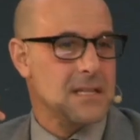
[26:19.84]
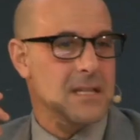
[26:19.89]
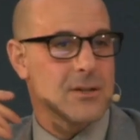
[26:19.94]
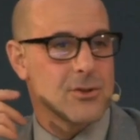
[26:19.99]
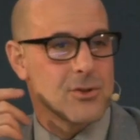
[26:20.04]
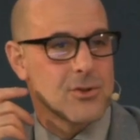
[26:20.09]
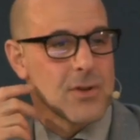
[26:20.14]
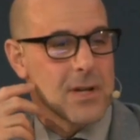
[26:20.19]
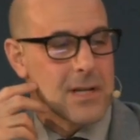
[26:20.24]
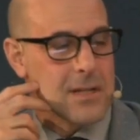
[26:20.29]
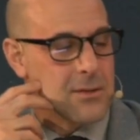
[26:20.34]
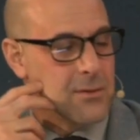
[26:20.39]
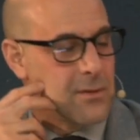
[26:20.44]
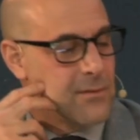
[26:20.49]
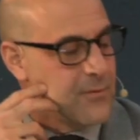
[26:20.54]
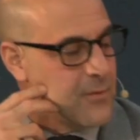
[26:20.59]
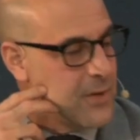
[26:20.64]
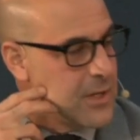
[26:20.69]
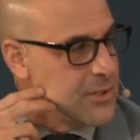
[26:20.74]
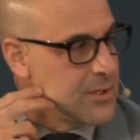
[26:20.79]
think you try to do it
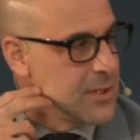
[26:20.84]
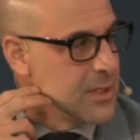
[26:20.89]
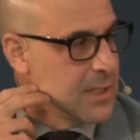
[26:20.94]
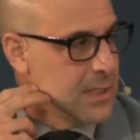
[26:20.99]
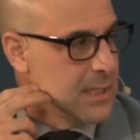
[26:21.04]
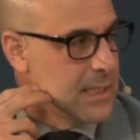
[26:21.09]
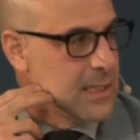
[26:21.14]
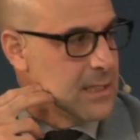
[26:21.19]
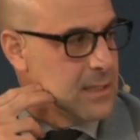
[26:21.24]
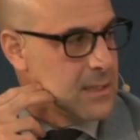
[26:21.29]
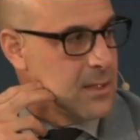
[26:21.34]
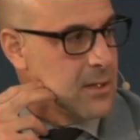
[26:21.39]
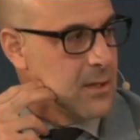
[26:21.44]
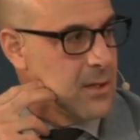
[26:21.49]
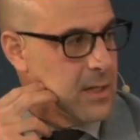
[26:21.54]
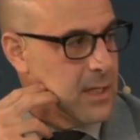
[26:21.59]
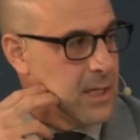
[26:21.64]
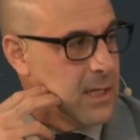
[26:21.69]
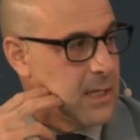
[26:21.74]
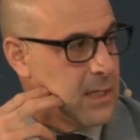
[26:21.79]
fresh and clean and
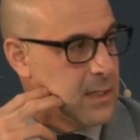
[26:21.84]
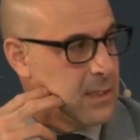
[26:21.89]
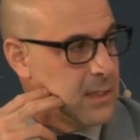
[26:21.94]
start again,